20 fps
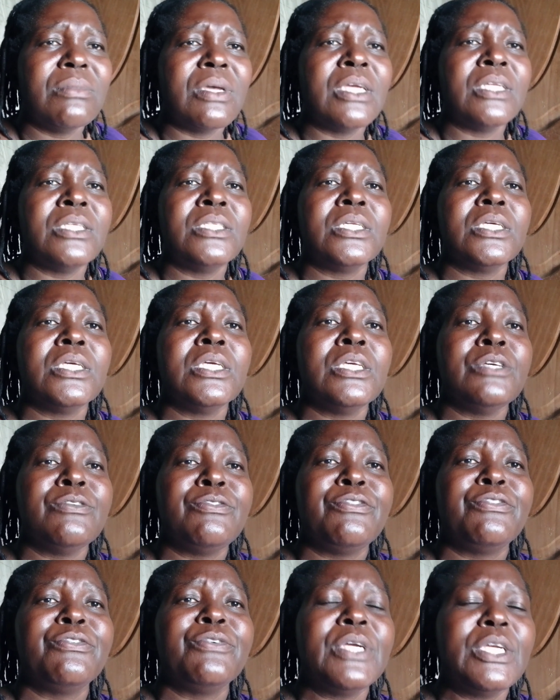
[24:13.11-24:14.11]
And
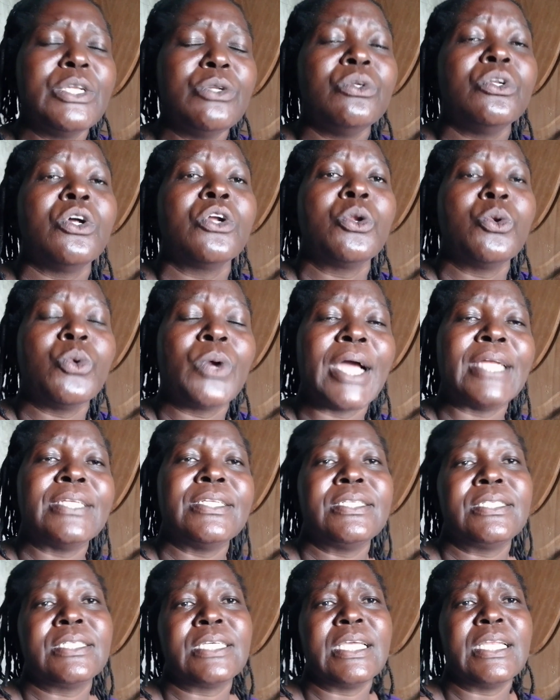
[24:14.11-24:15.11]
if we do not look at
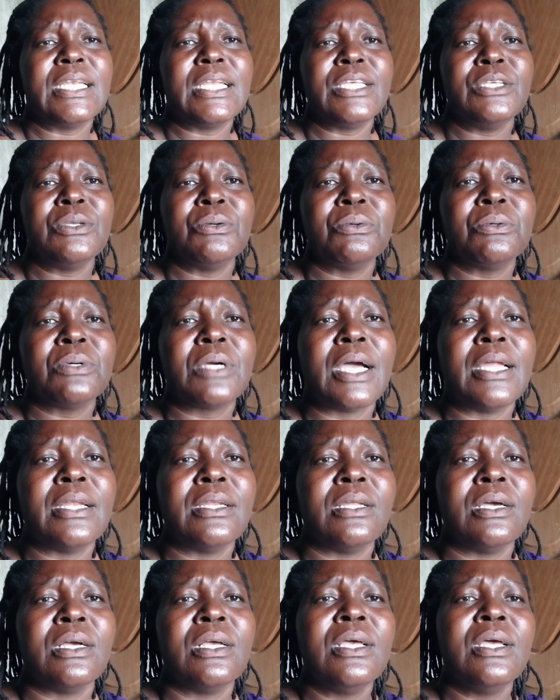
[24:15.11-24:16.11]
it keenly, you
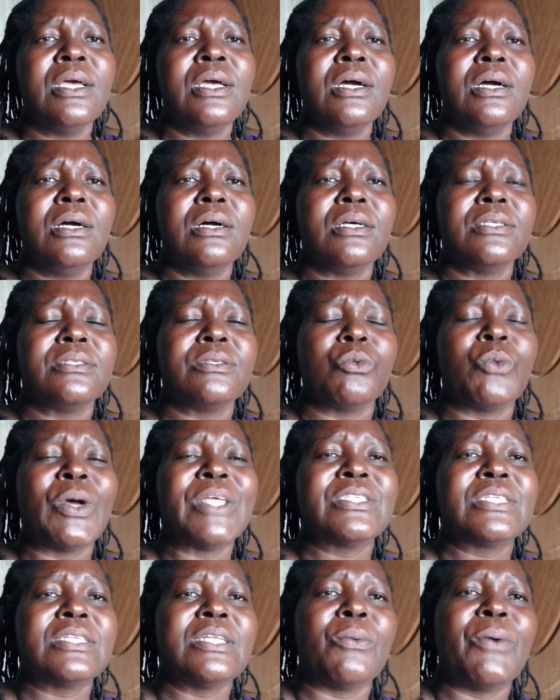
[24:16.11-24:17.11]
can,
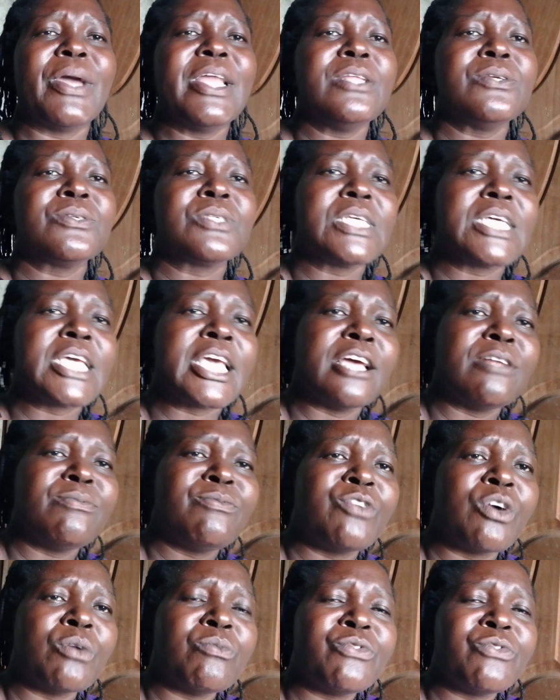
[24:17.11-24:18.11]
once in a while, you seek help
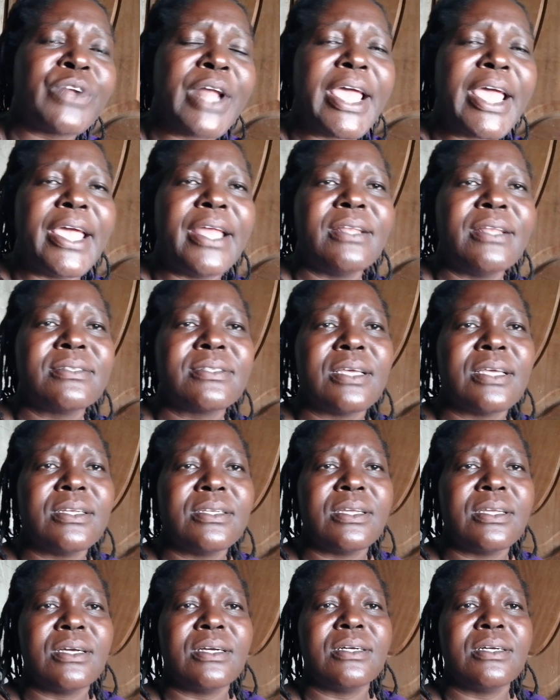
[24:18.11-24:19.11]
from friends.
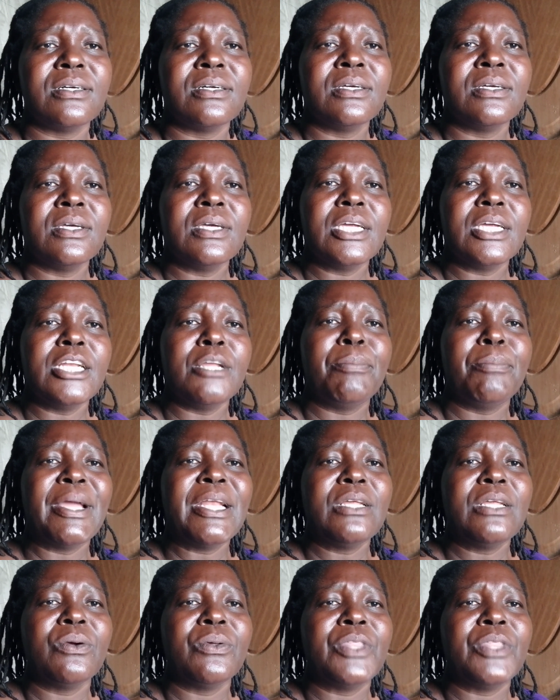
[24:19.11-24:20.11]
And
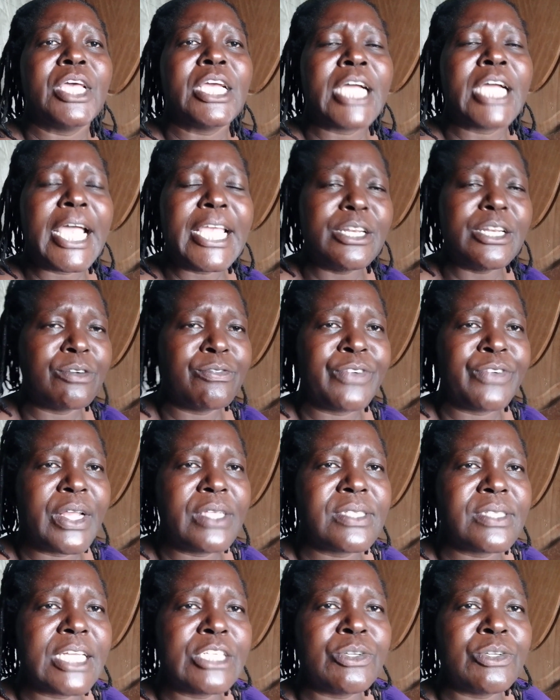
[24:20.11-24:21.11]
depending on the kind of
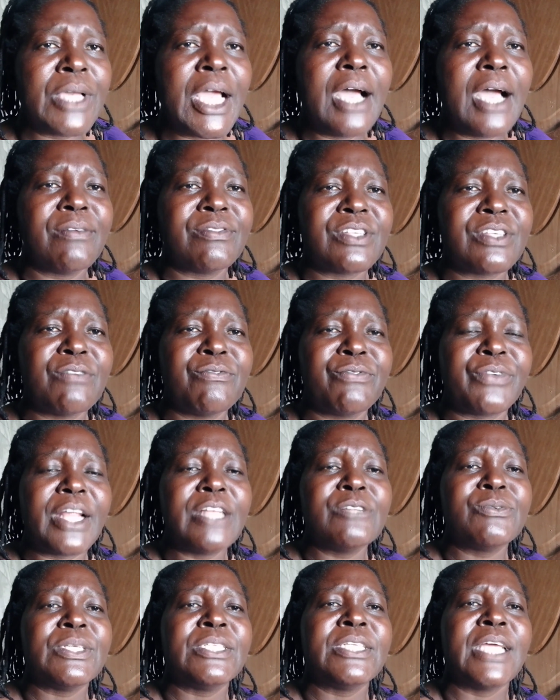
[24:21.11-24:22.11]
friends that you have, some
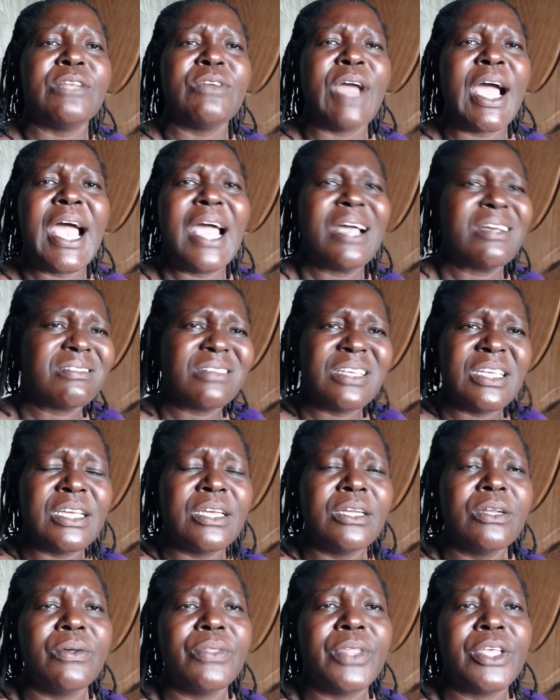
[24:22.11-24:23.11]
friends will tell you,
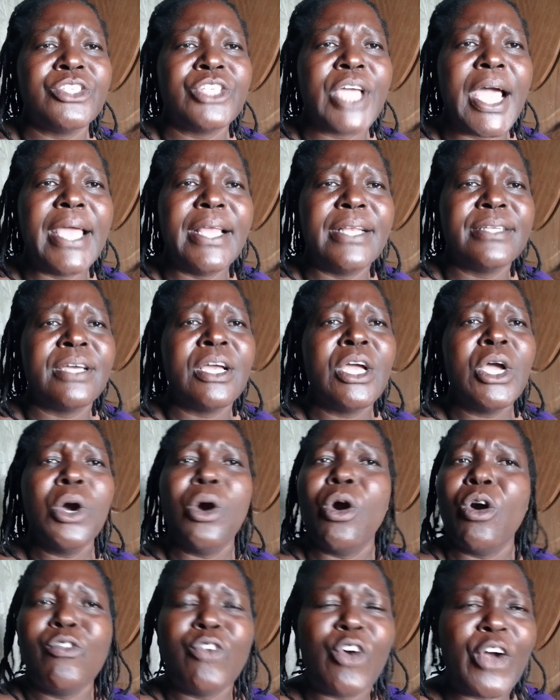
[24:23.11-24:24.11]
ignore the child,
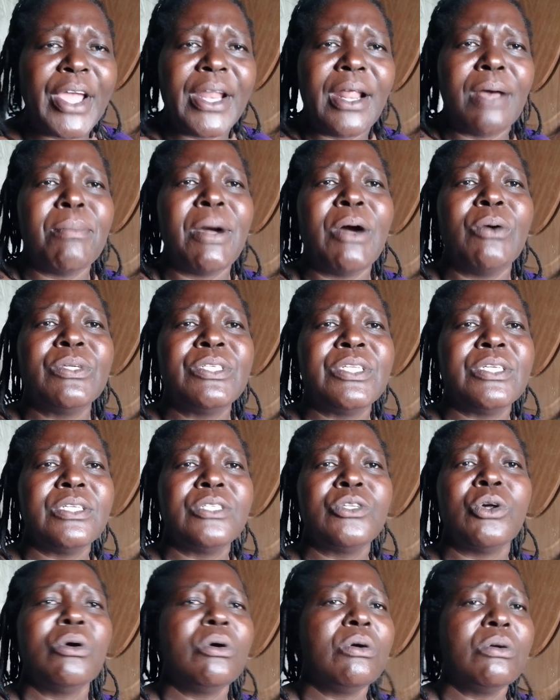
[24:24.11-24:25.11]
oh, forget about it.
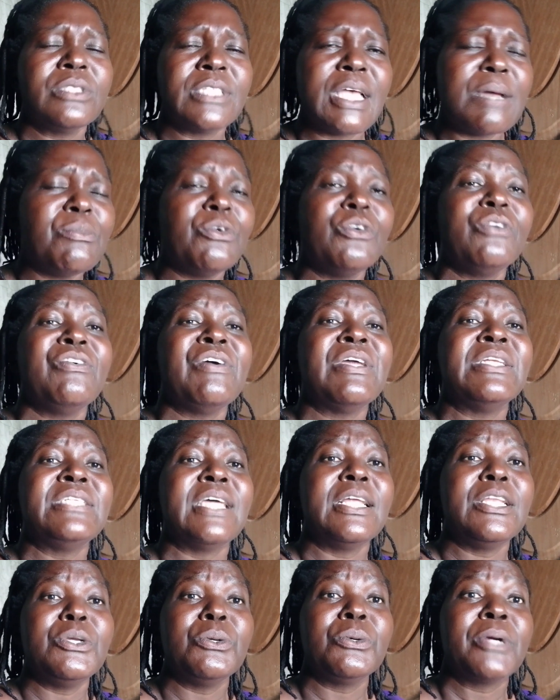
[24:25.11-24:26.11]
Oh, some will even
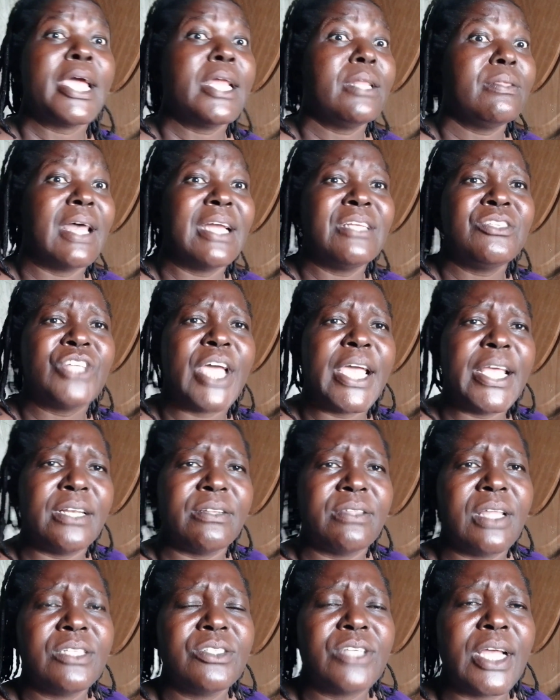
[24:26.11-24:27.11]
tell you, cane that
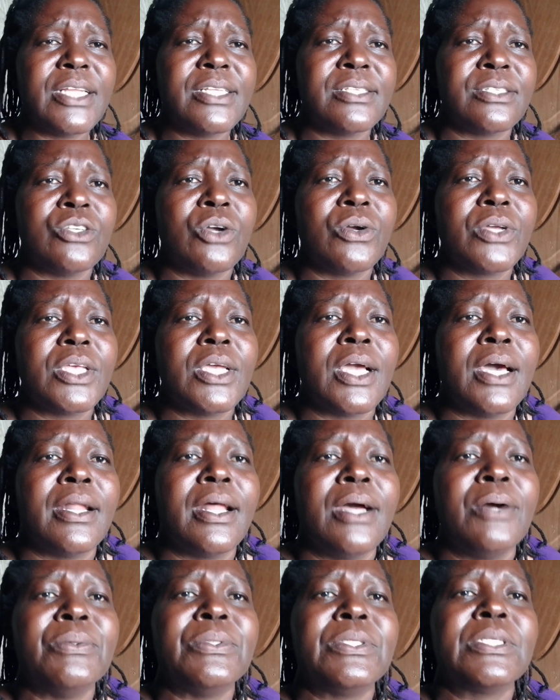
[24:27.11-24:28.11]
child is joking
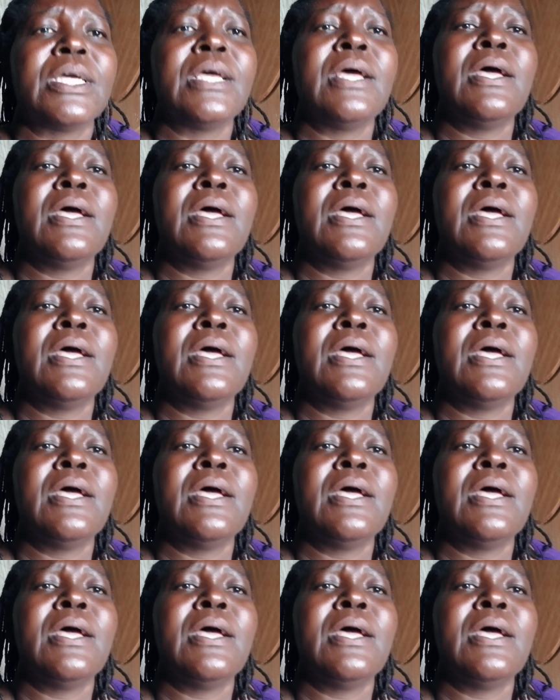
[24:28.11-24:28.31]
around.